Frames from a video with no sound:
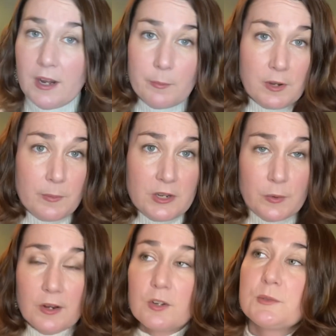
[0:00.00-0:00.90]
I'm going to be
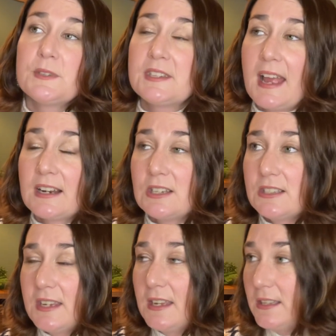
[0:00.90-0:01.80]
doing. Christmas Cactus
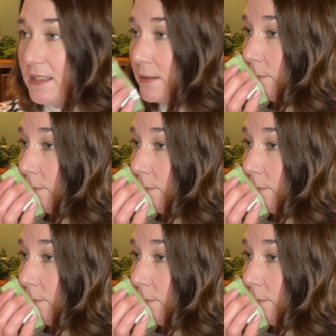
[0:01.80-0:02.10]
is,